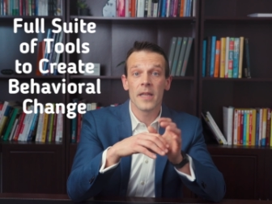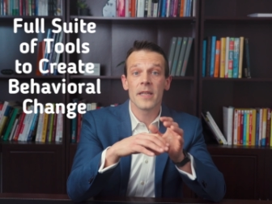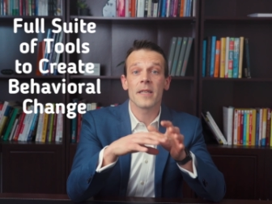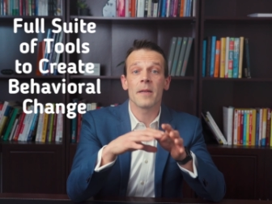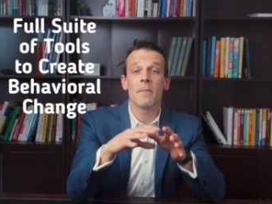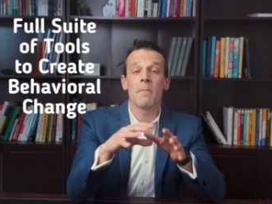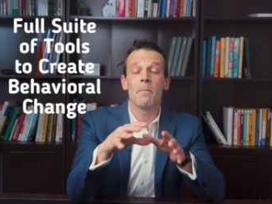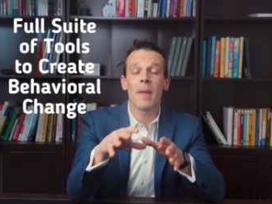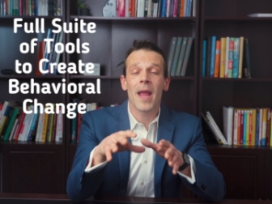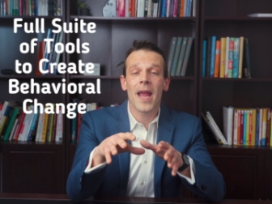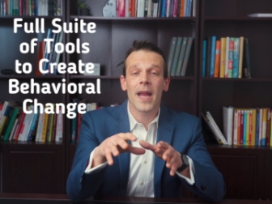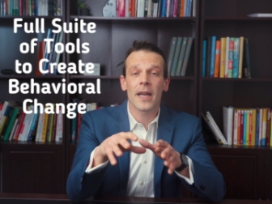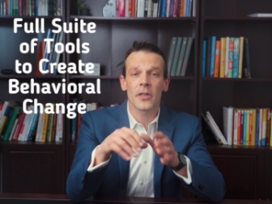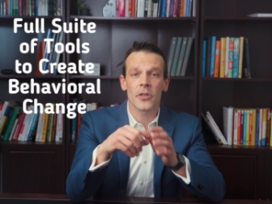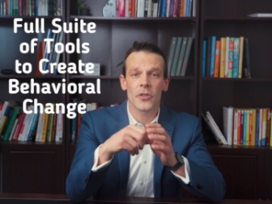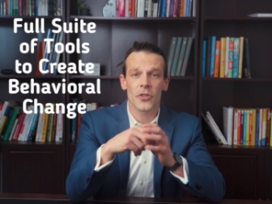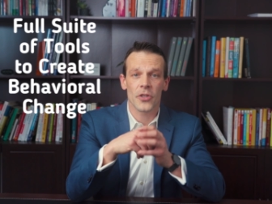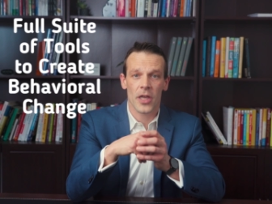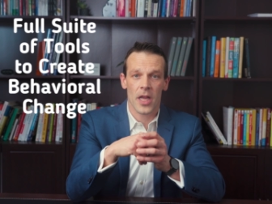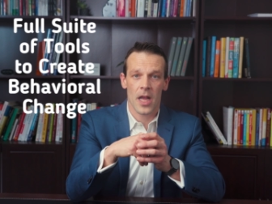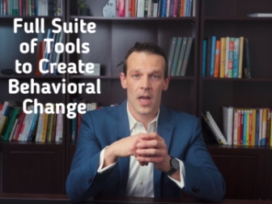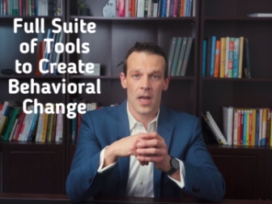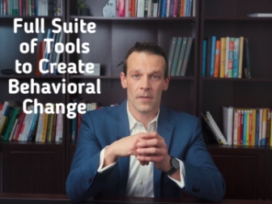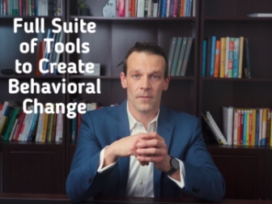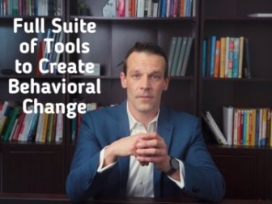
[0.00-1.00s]
to manage
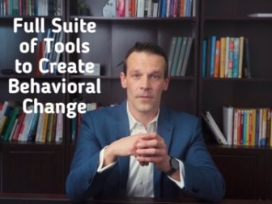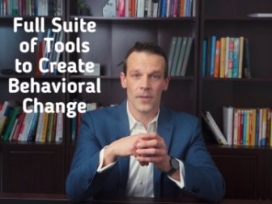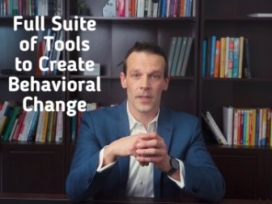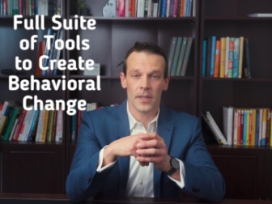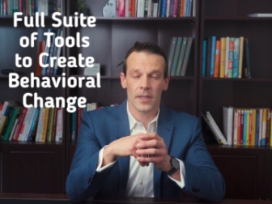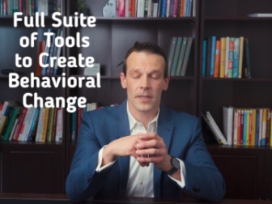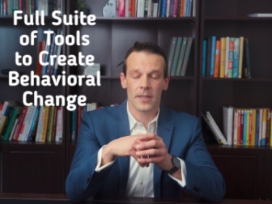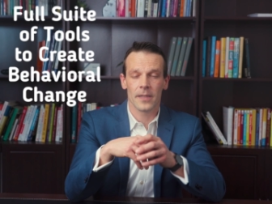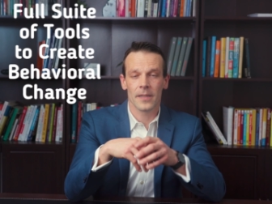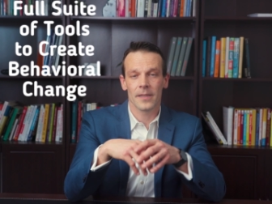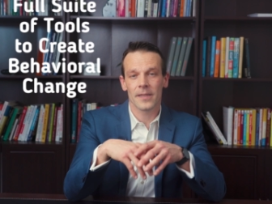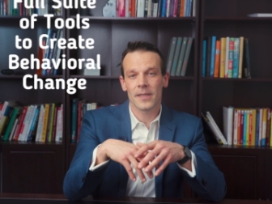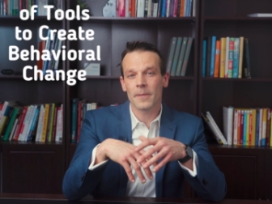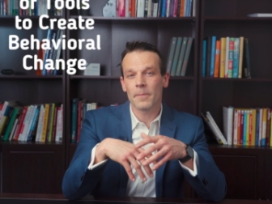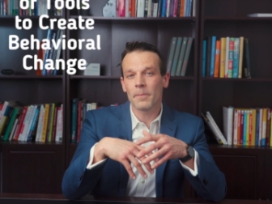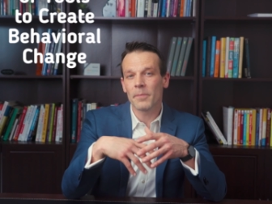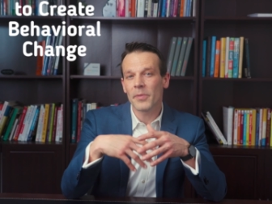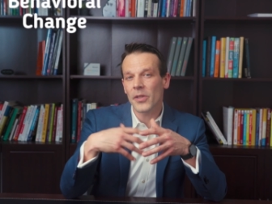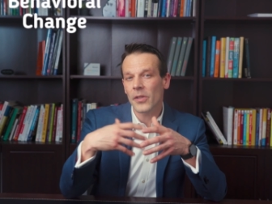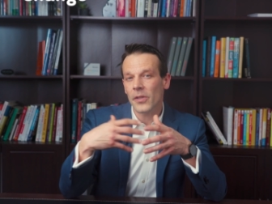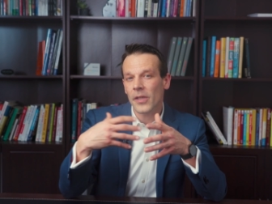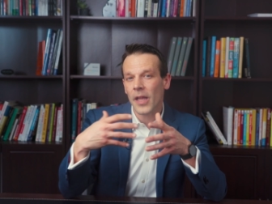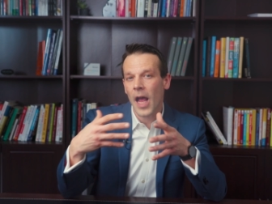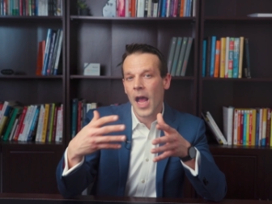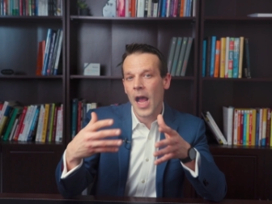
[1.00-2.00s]
conflict, to
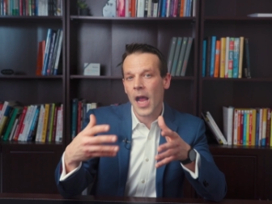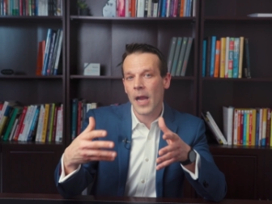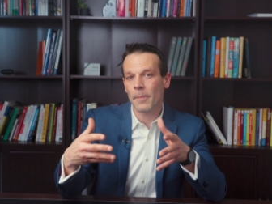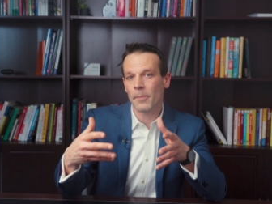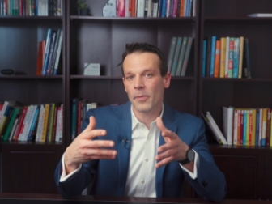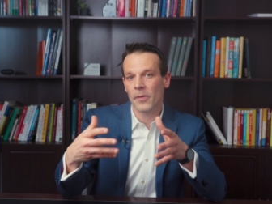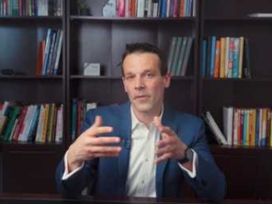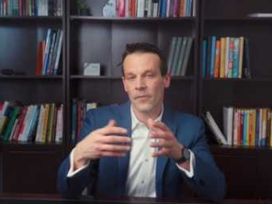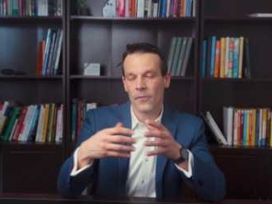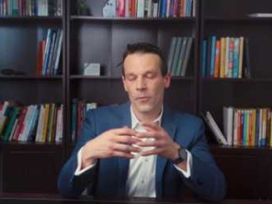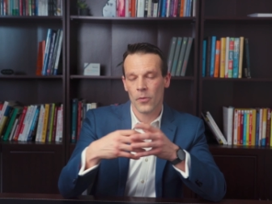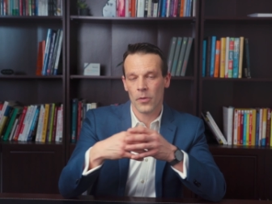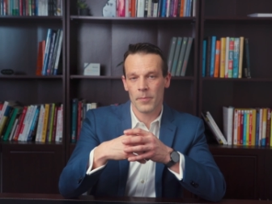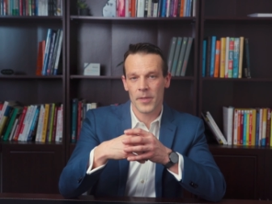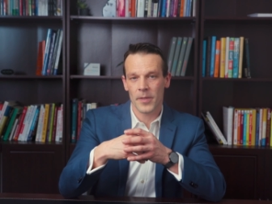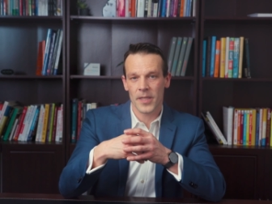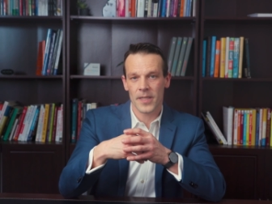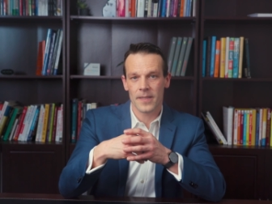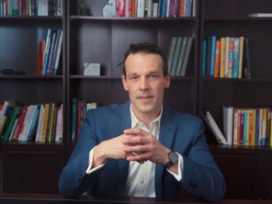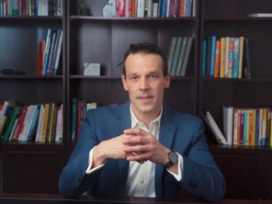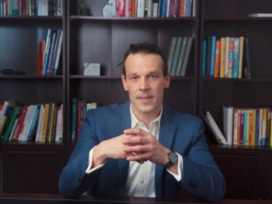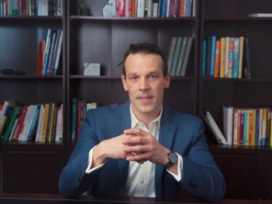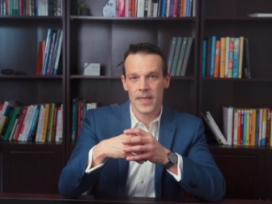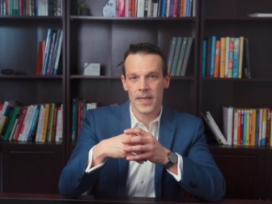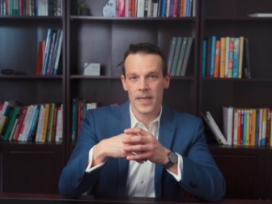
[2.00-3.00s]
build high
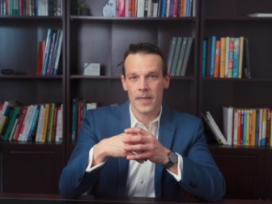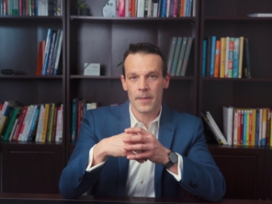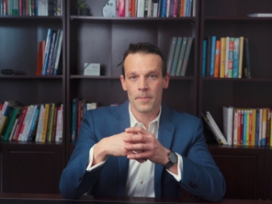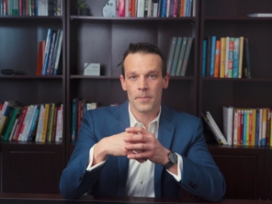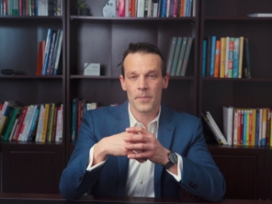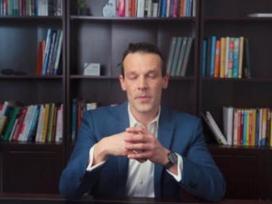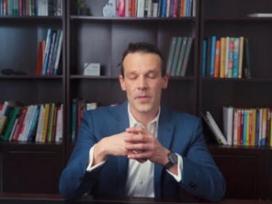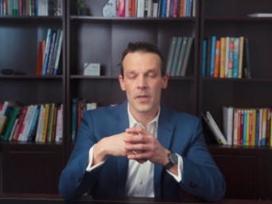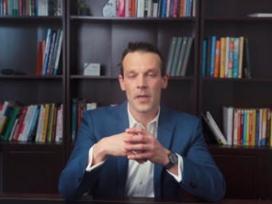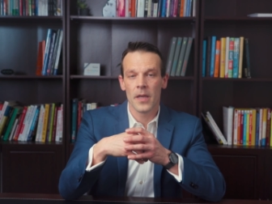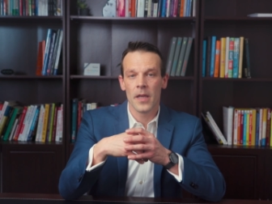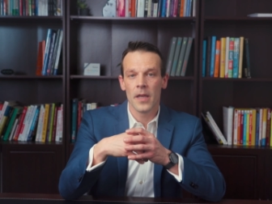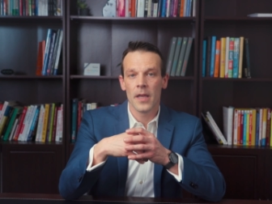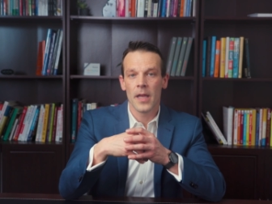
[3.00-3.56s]
performance teams